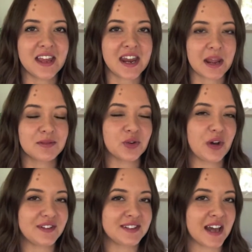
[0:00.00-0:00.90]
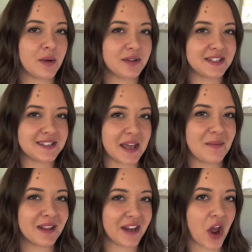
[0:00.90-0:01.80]
their names all have to start with the
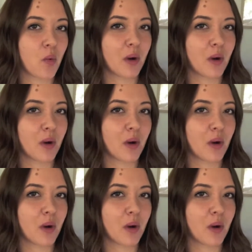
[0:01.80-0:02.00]
same letter.